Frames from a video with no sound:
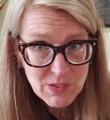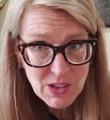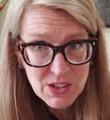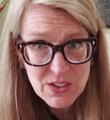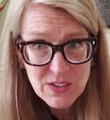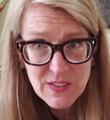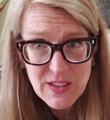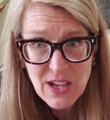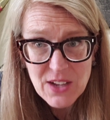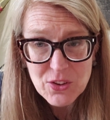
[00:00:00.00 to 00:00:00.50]

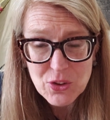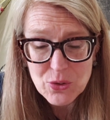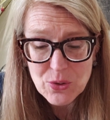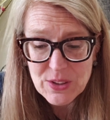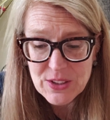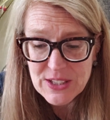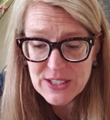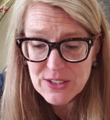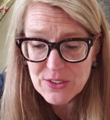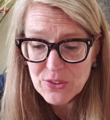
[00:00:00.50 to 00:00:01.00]
to the
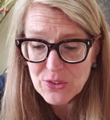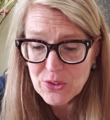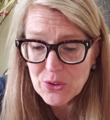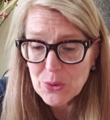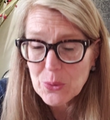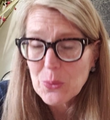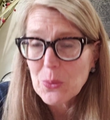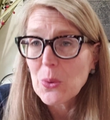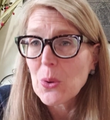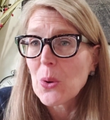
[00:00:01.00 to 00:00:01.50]
Australian
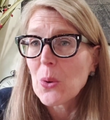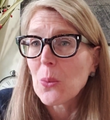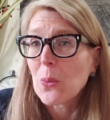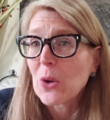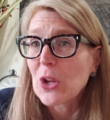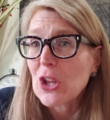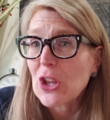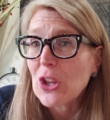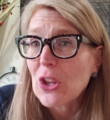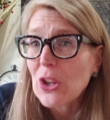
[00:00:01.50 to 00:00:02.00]
Zoo.
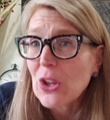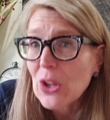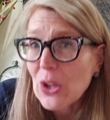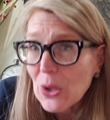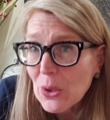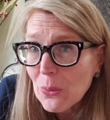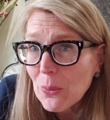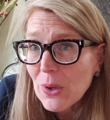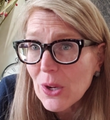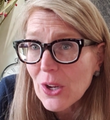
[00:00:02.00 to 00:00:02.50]
What
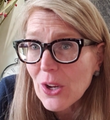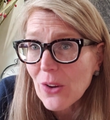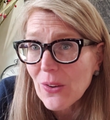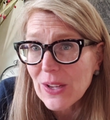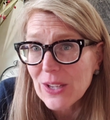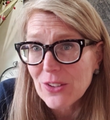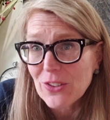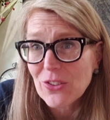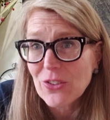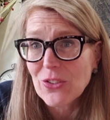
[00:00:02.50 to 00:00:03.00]
you are
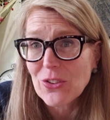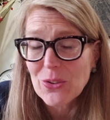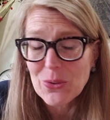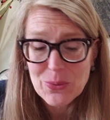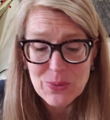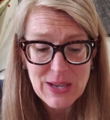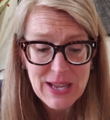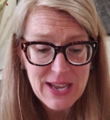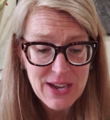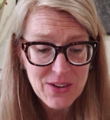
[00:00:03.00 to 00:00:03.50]
going to
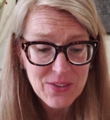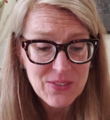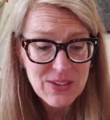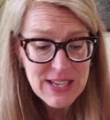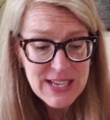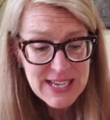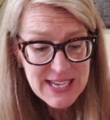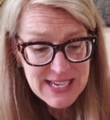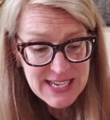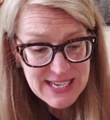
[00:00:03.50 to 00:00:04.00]
do now
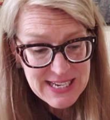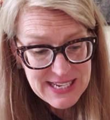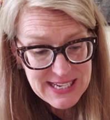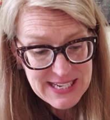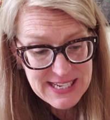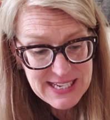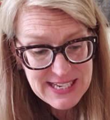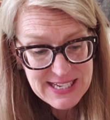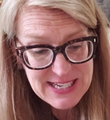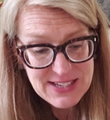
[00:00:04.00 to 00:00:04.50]

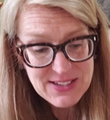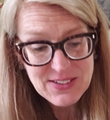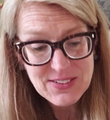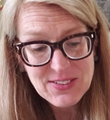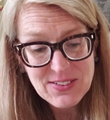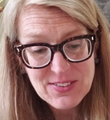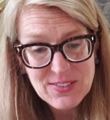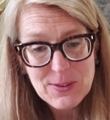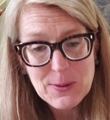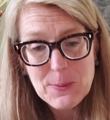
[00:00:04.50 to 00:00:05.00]

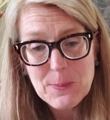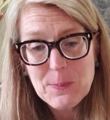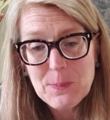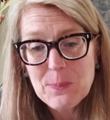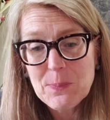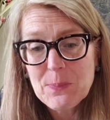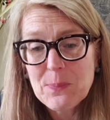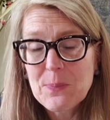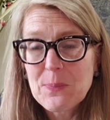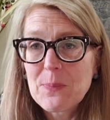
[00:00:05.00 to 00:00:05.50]
is
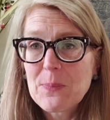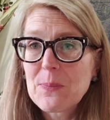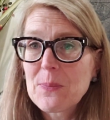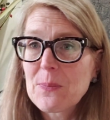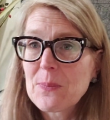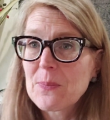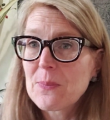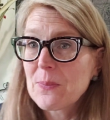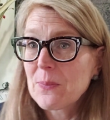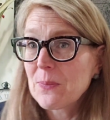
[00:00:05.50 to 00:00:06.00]

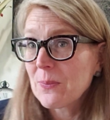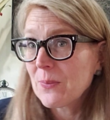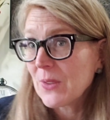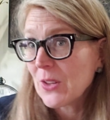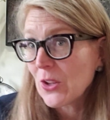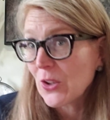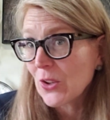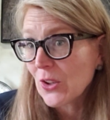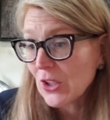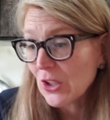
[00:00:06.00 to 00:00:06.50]

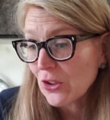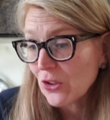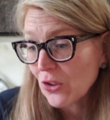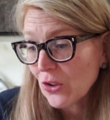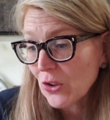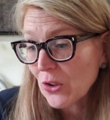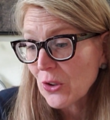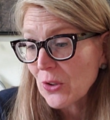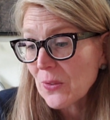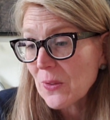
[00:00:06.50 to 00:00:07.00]
you're going to
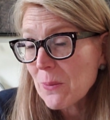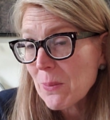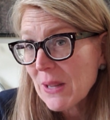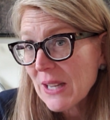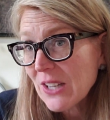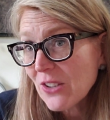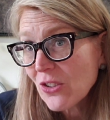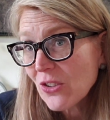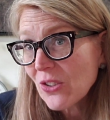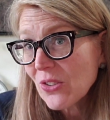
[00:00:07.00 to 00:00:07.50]
turn the
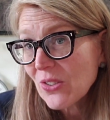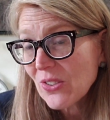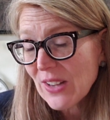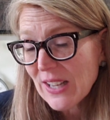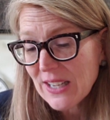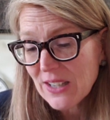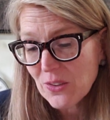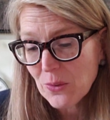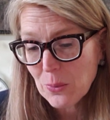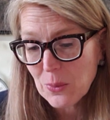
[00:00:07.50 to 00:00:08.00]
page in your
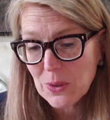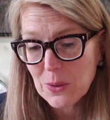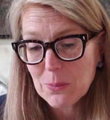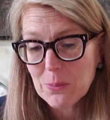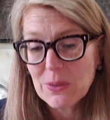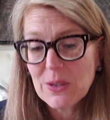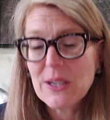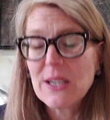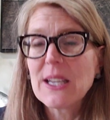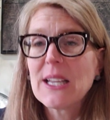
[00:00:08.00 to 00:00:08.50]
science
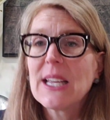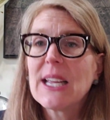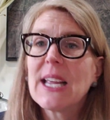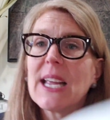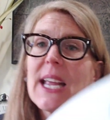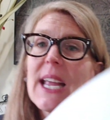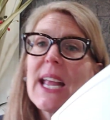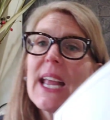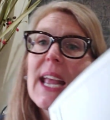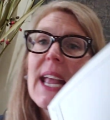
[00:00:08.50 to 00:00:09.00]
workbook.
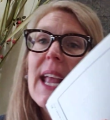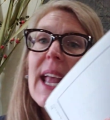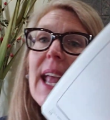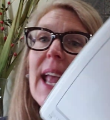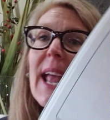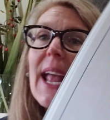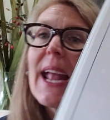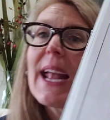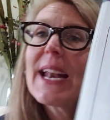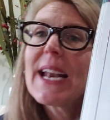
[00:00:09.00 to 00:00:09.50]

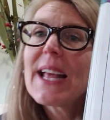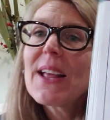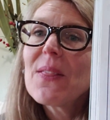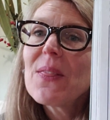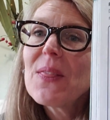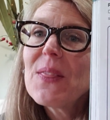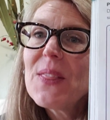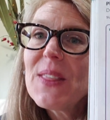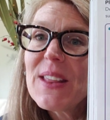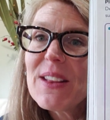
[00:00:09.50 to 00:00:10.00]
And
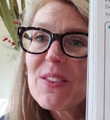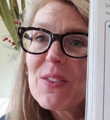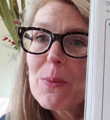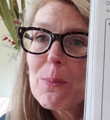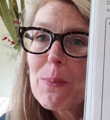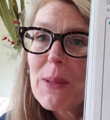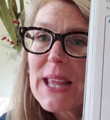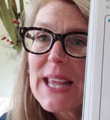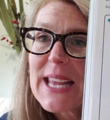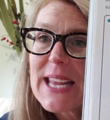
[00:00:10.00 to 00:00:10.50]
on
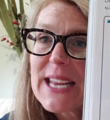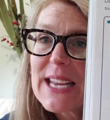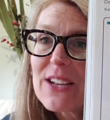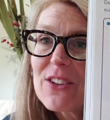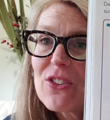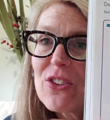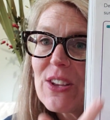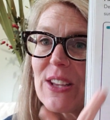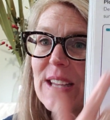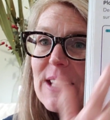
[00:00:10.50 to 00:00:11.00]
this
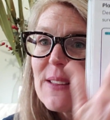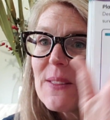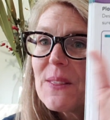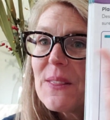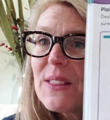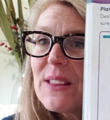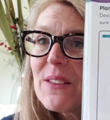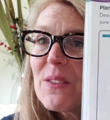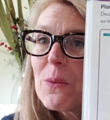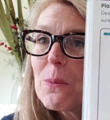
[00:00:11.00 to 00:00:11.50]
page,
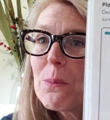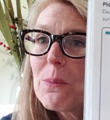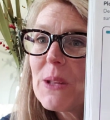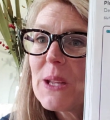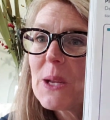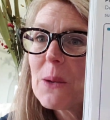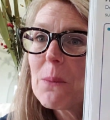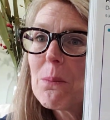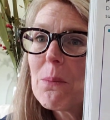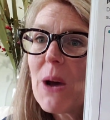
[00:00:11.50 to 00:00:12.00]
in this
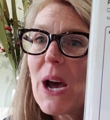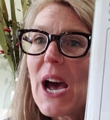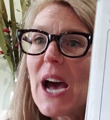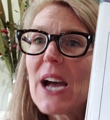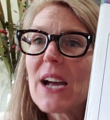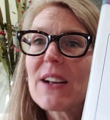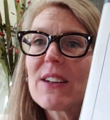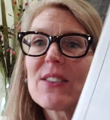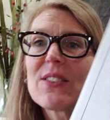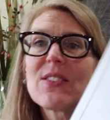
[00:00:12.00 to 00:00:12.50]
big
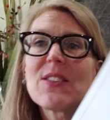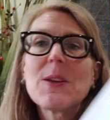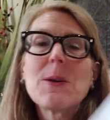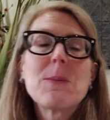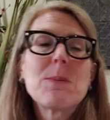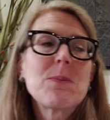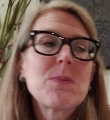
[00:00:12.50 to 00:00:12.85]
box,